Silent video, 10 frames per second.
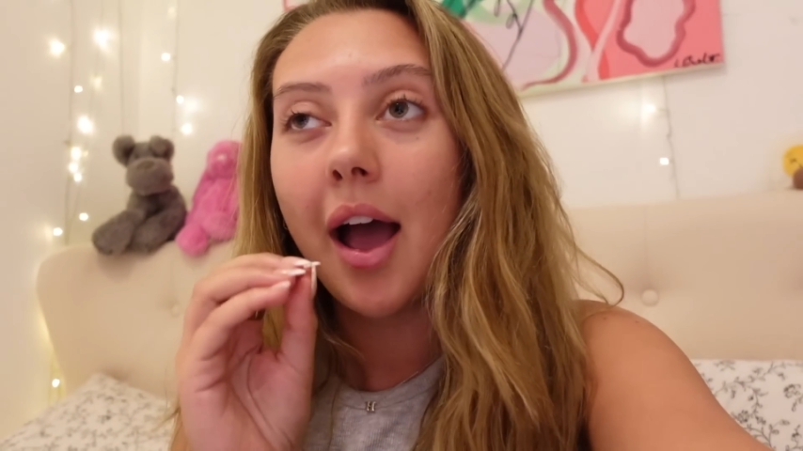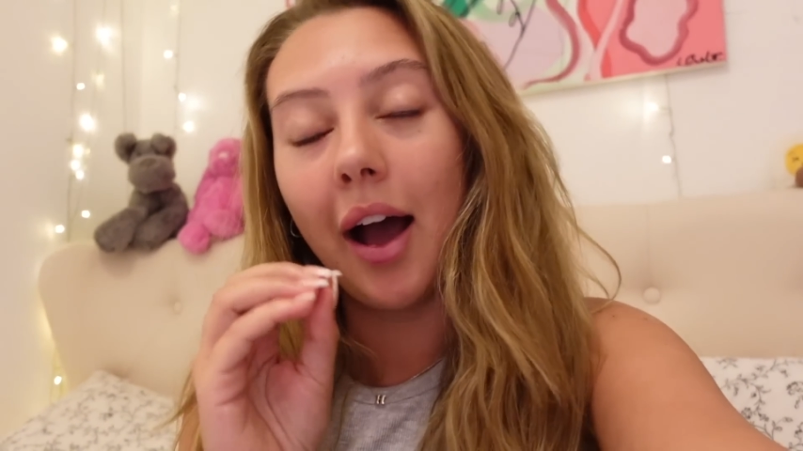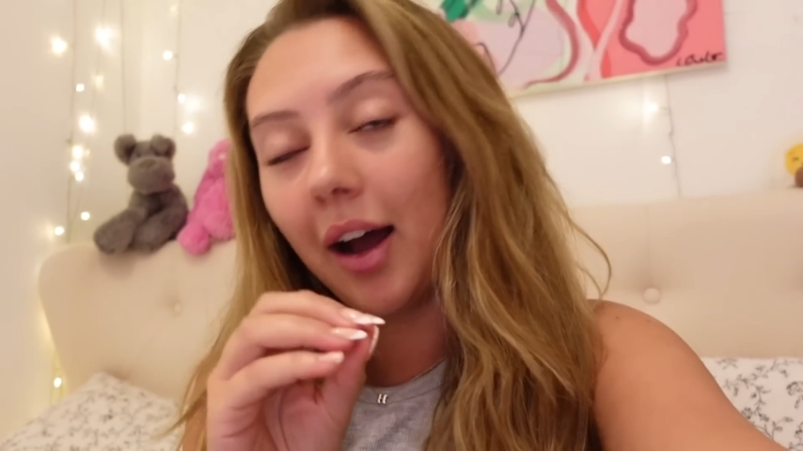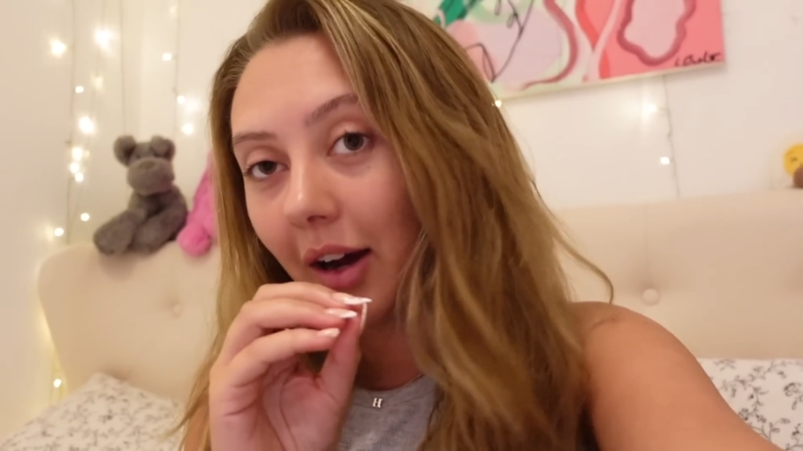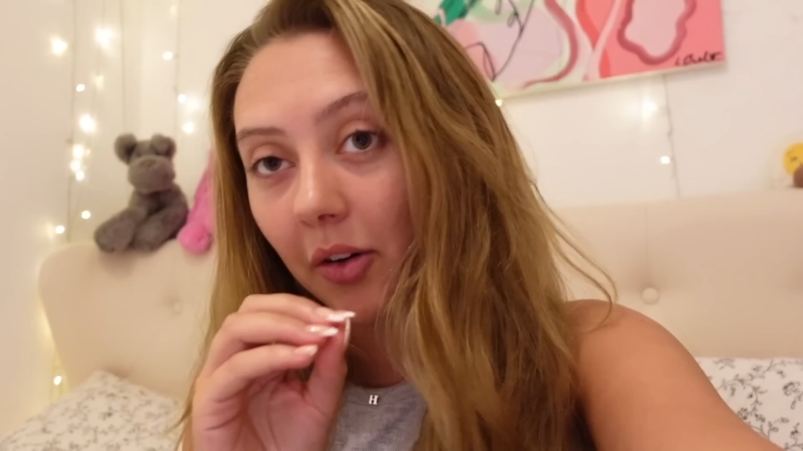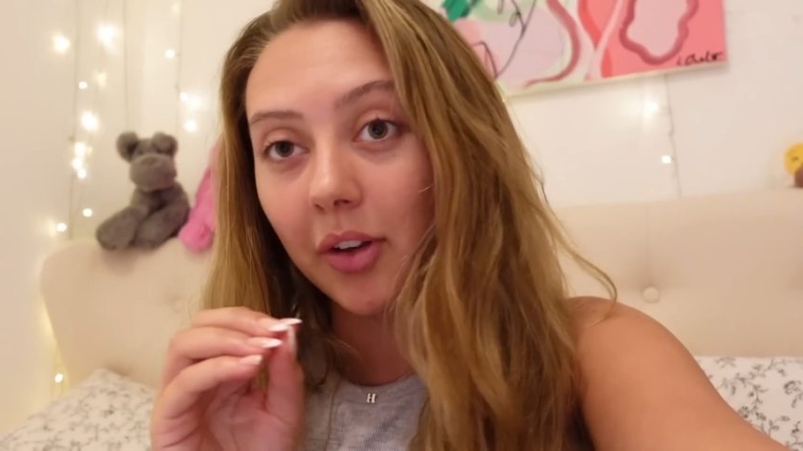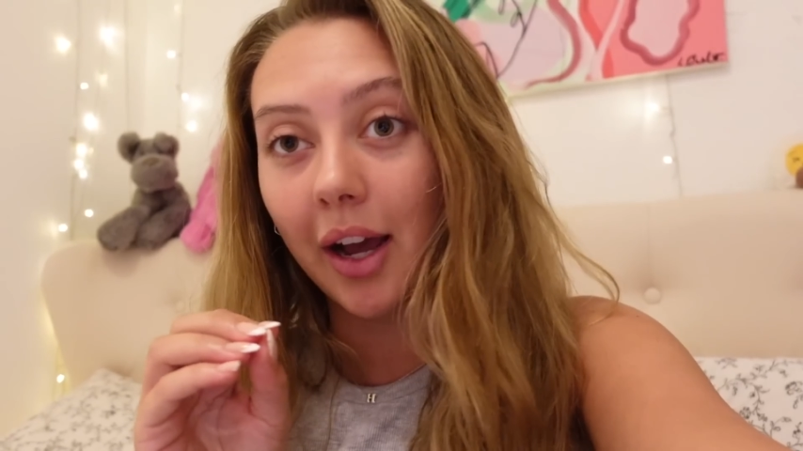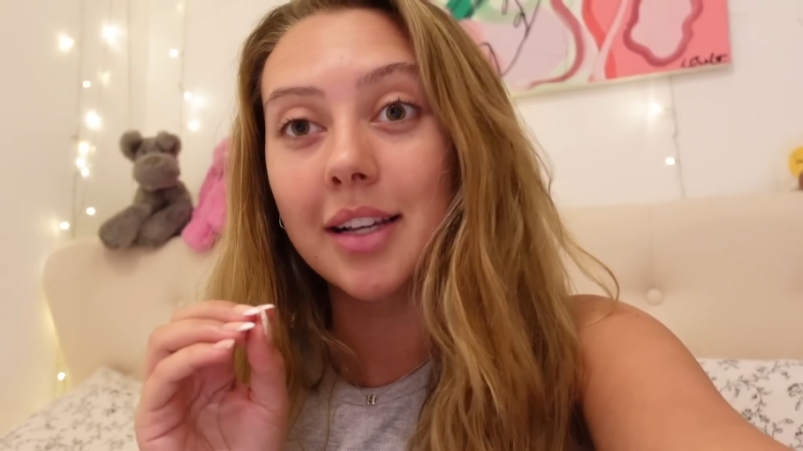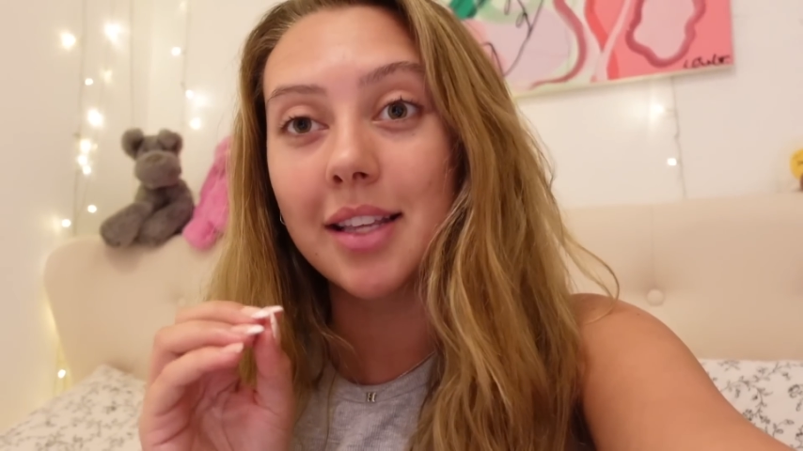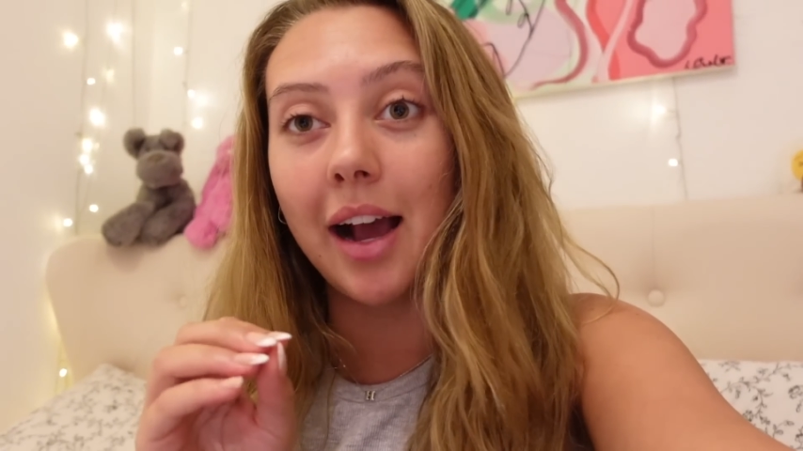at how
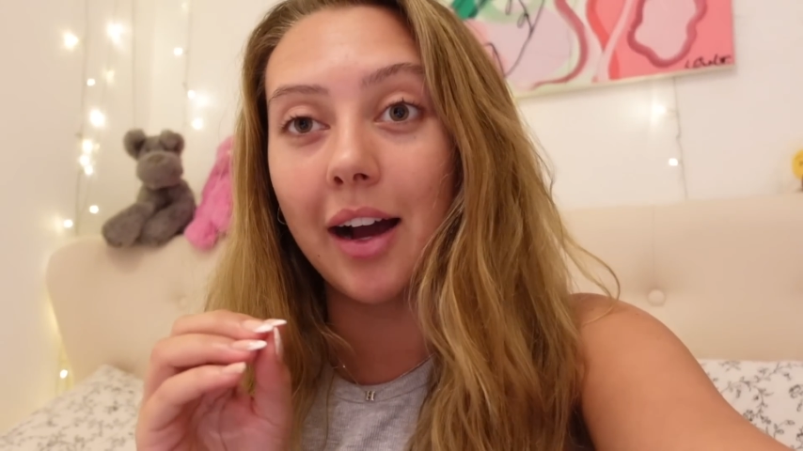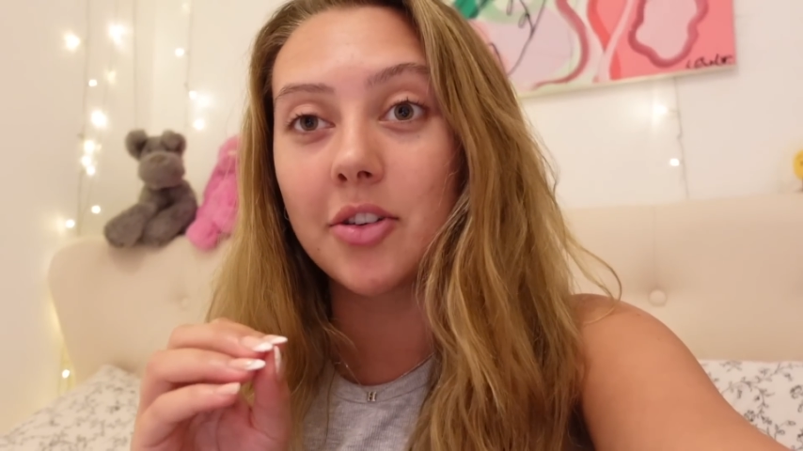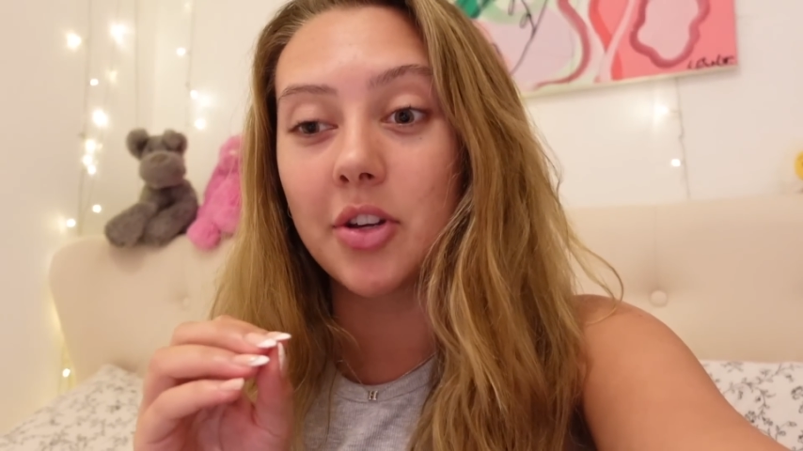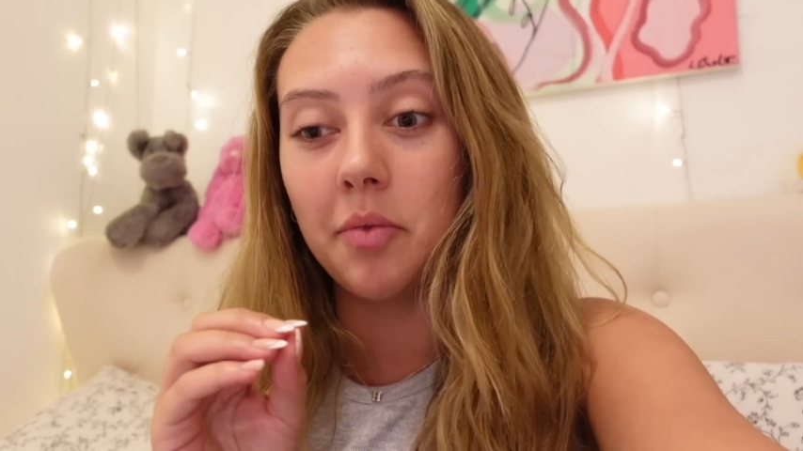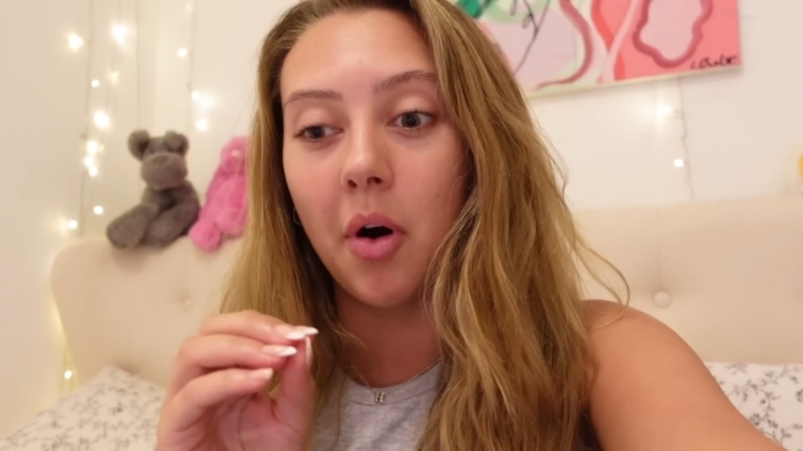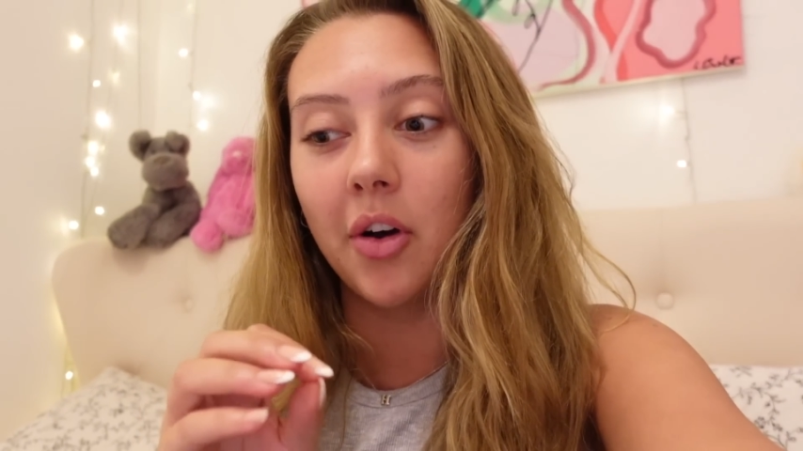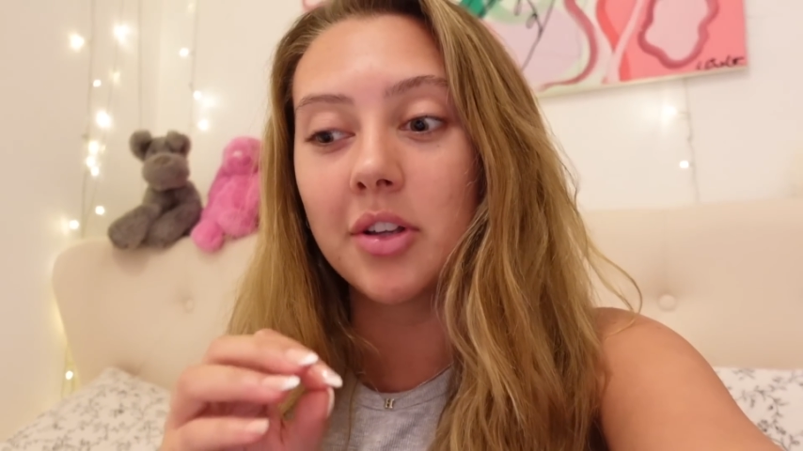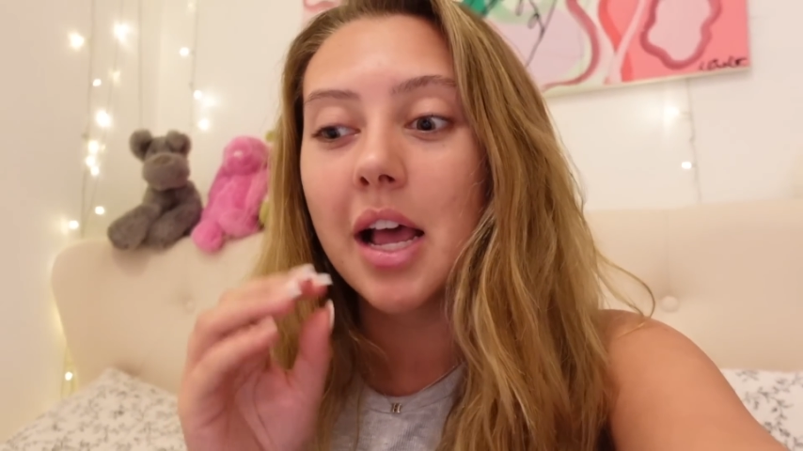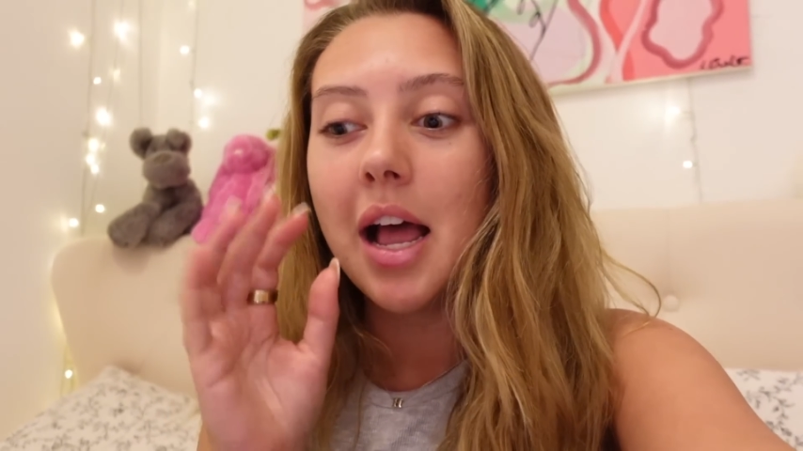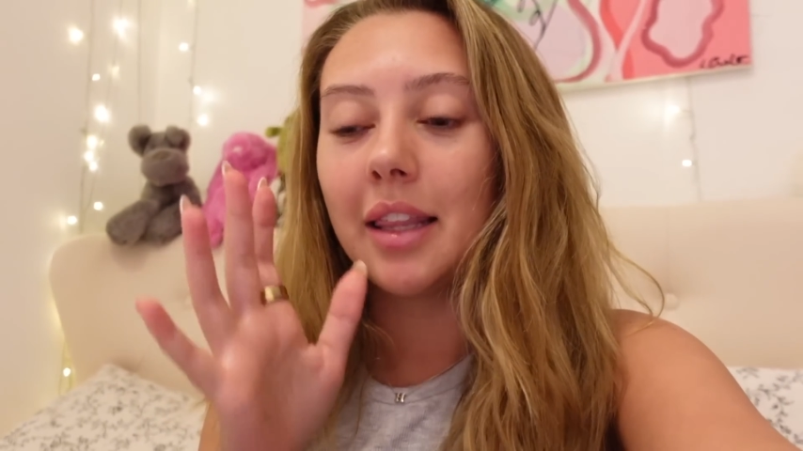nice it actually was.